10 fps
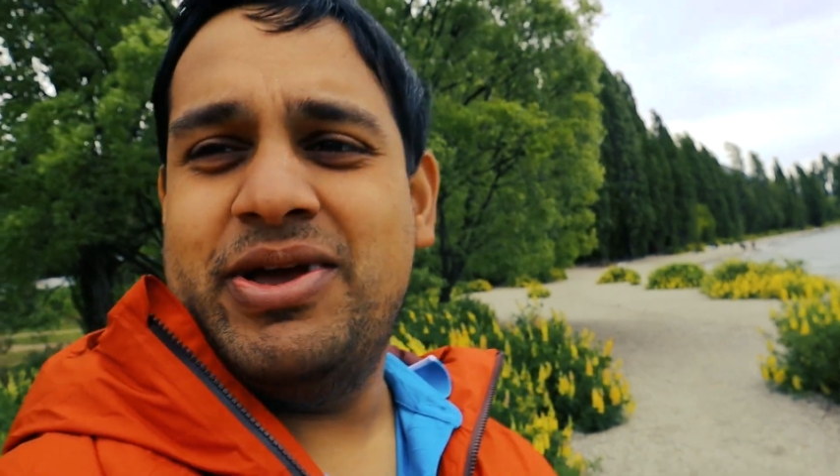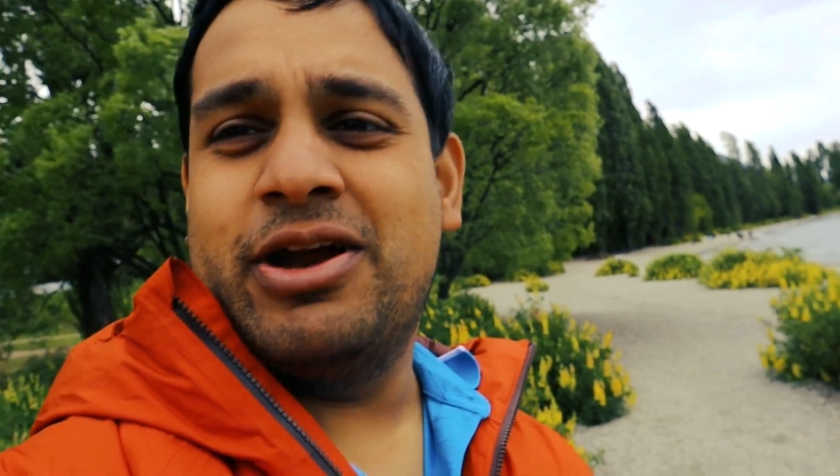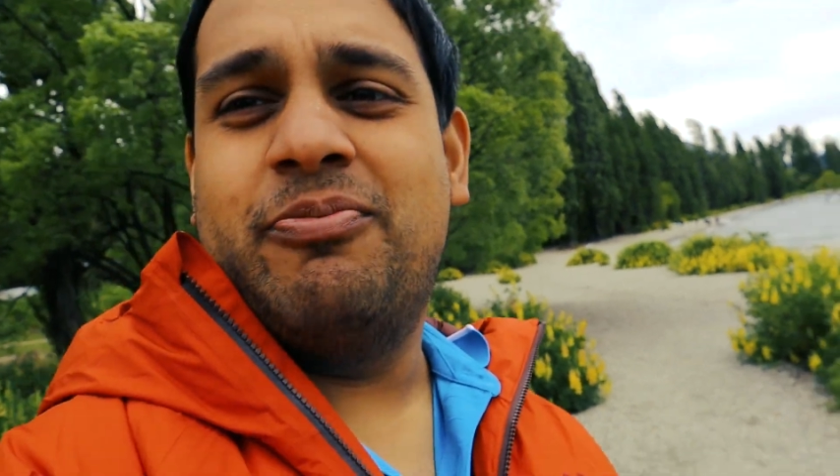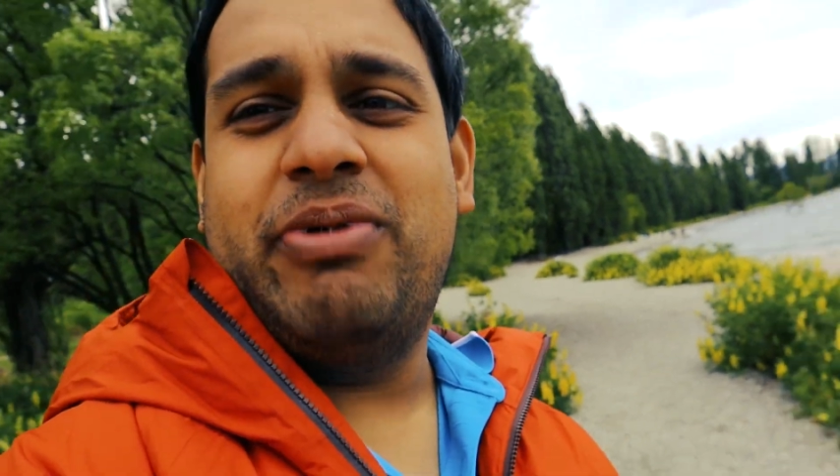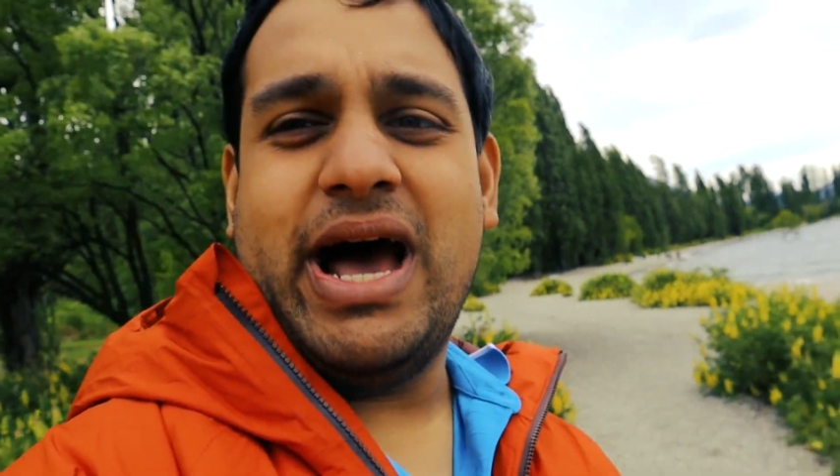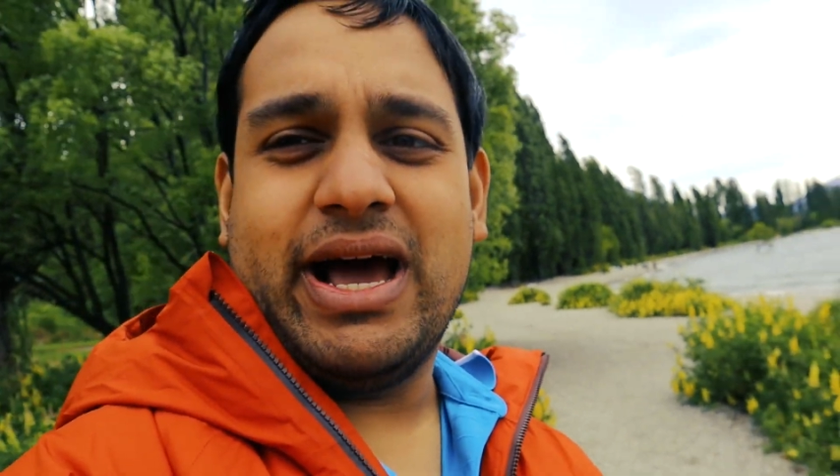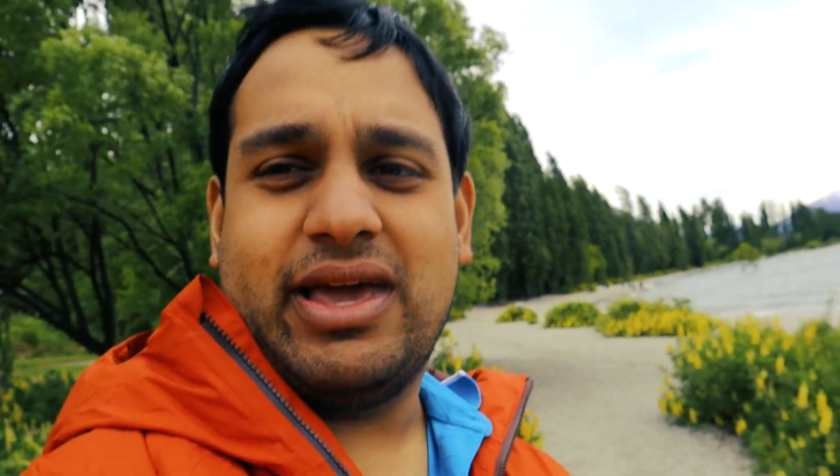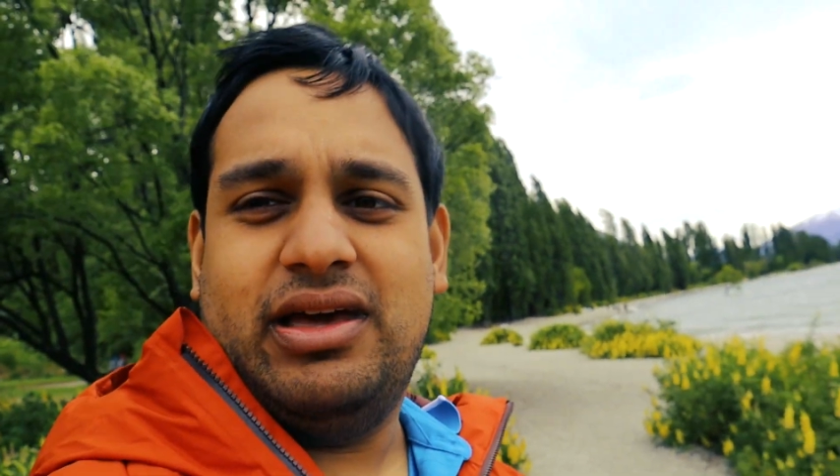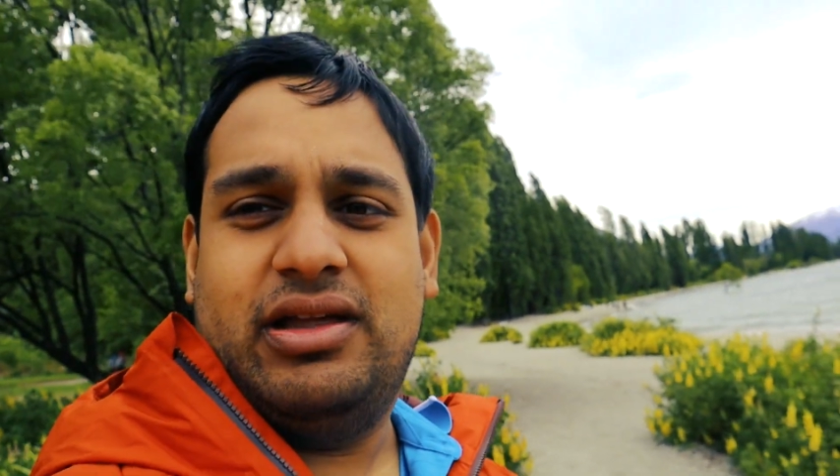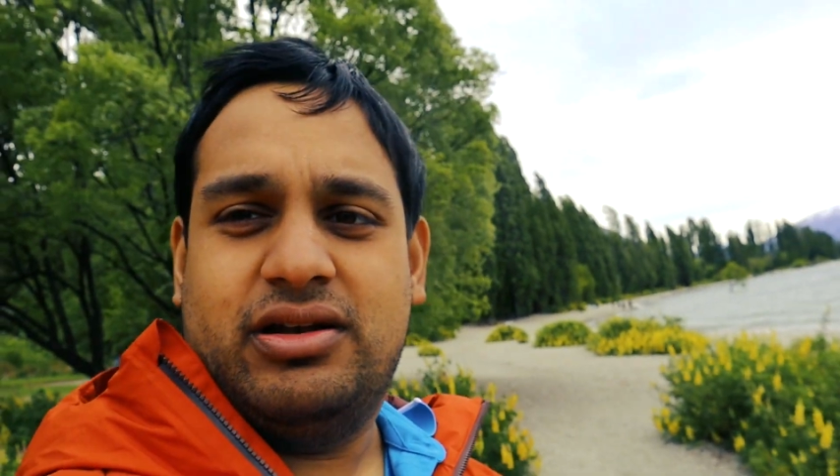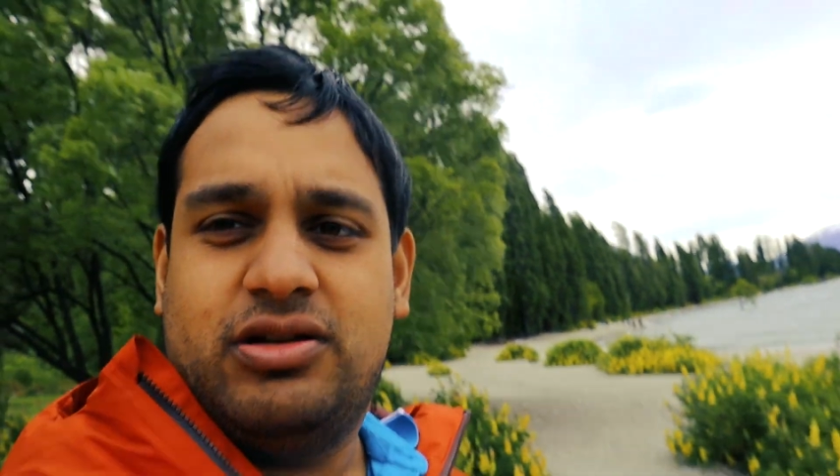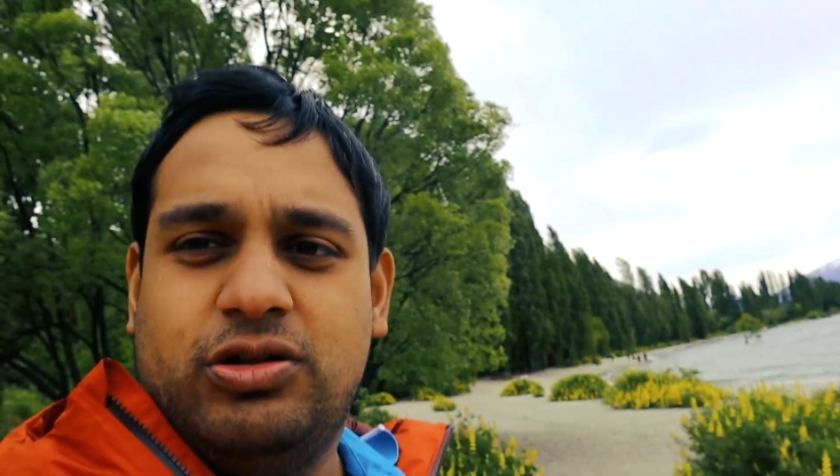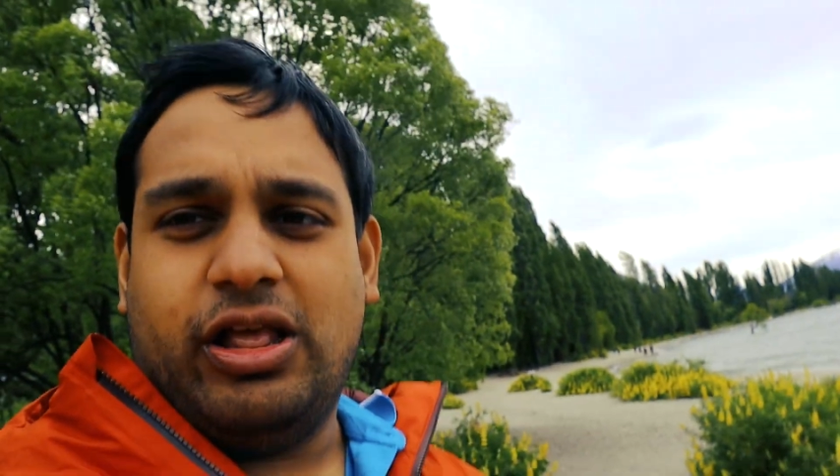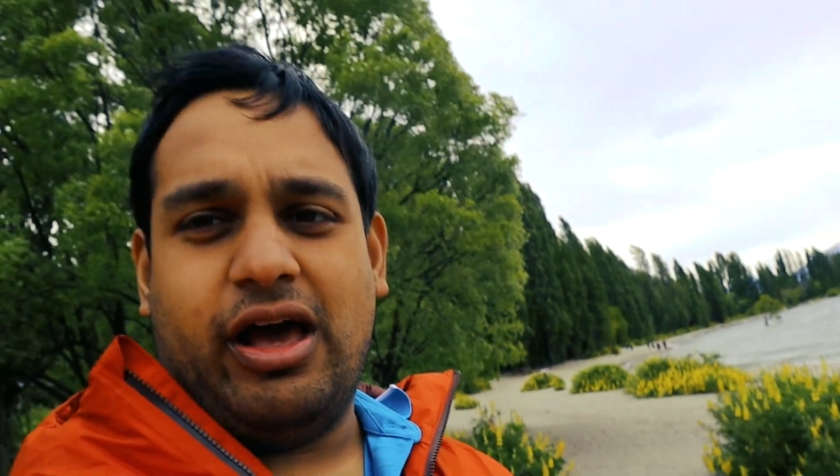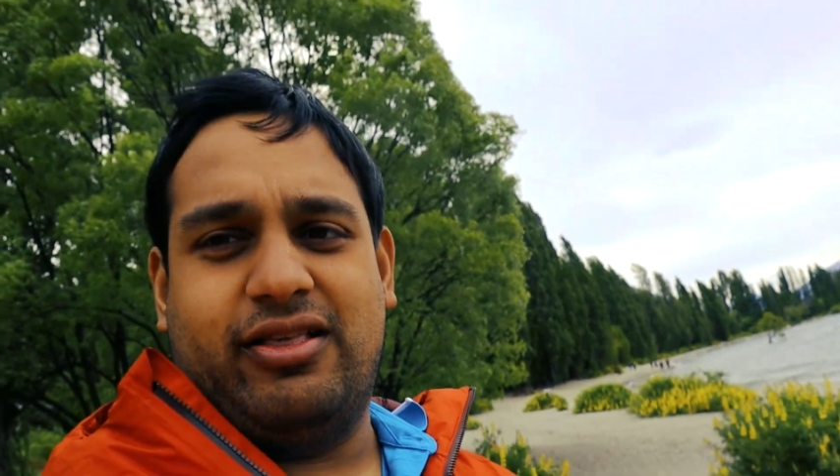here back in
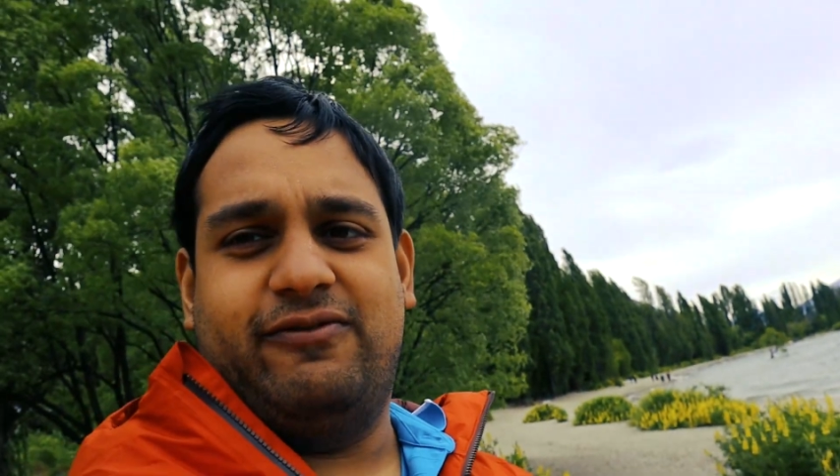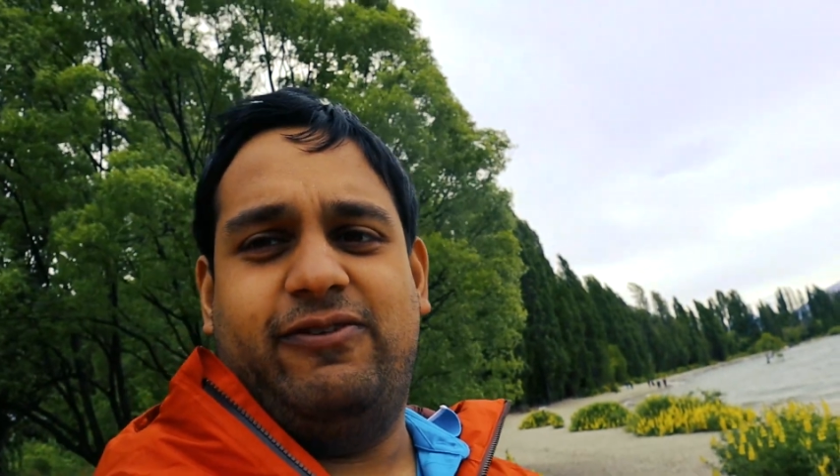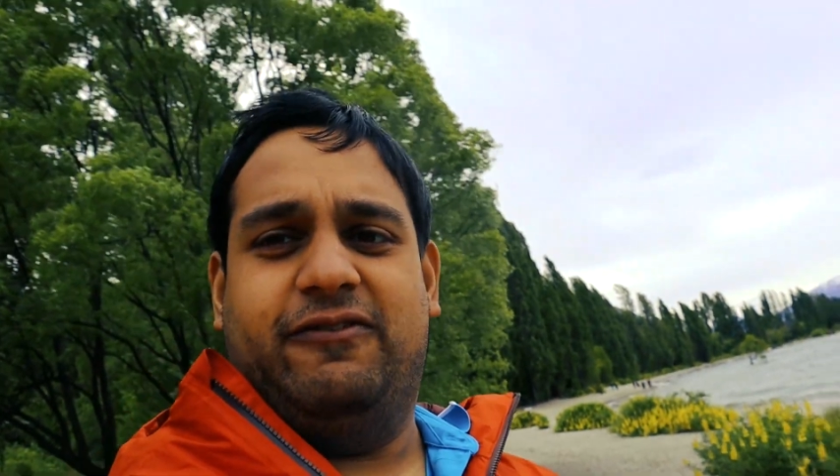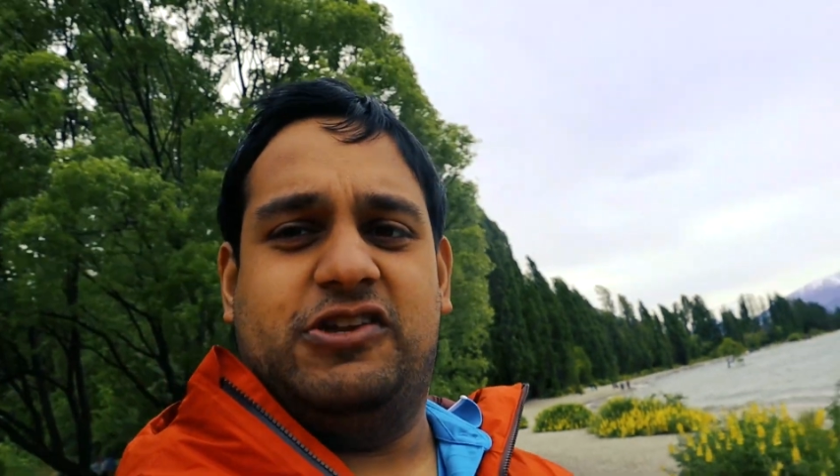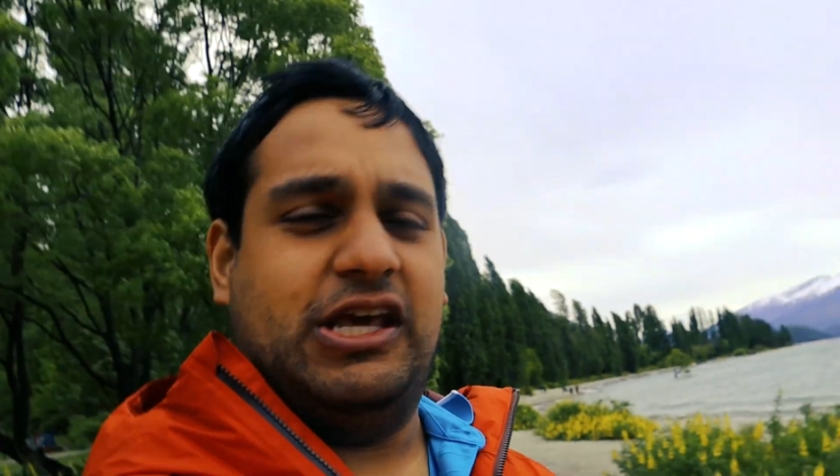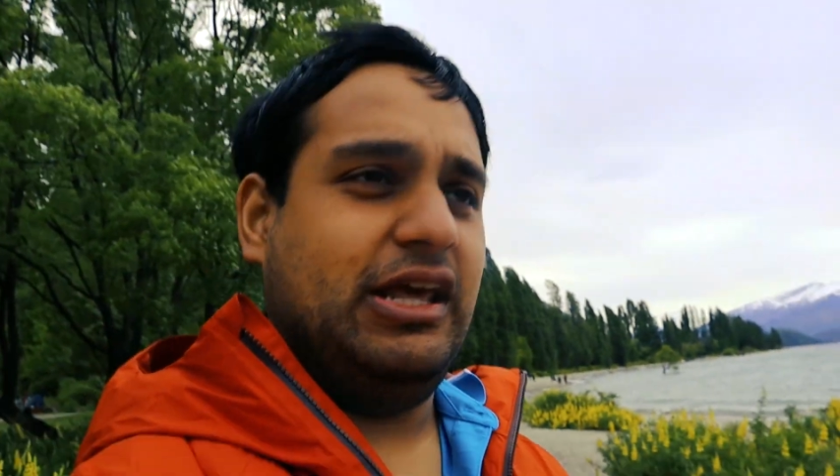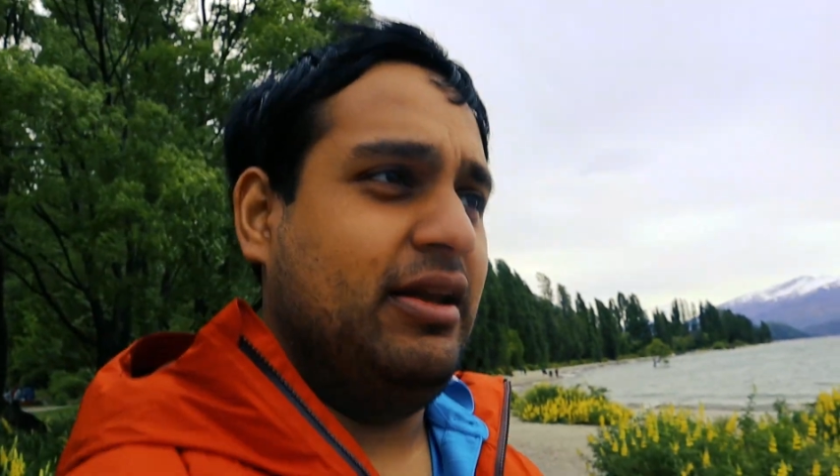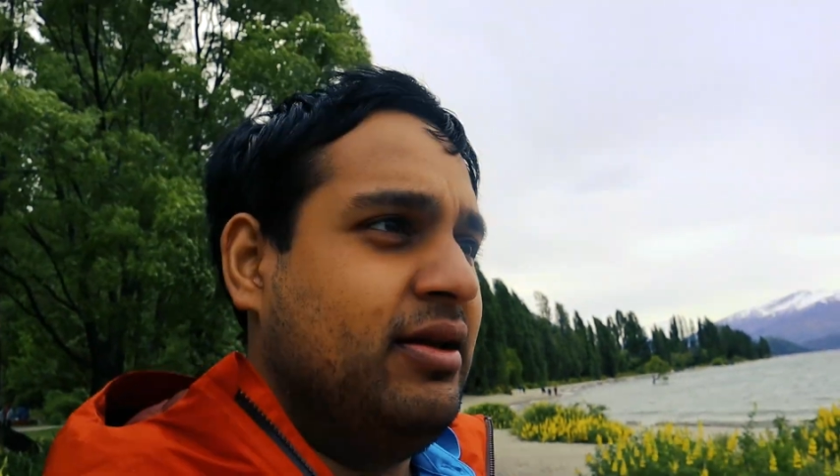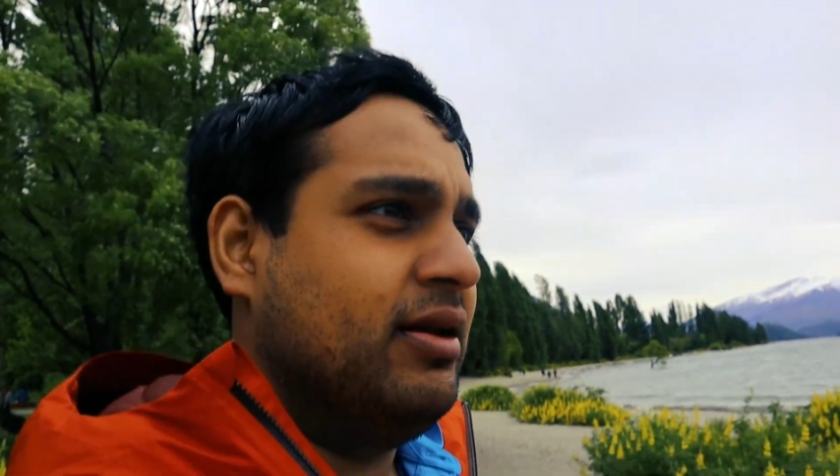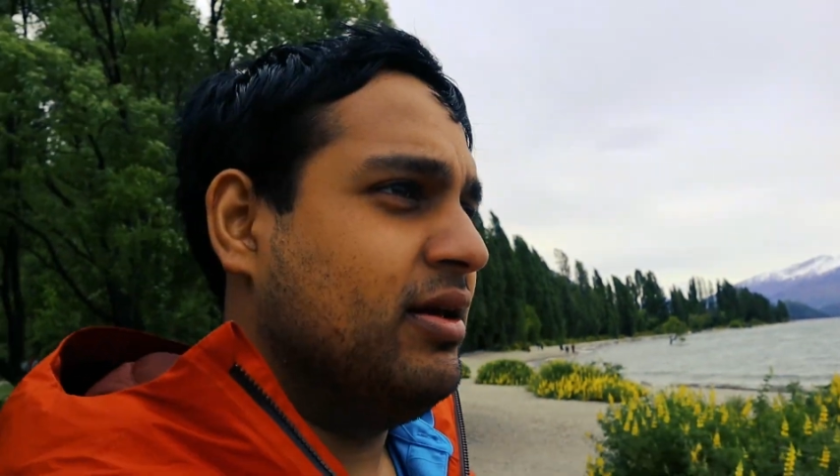2015,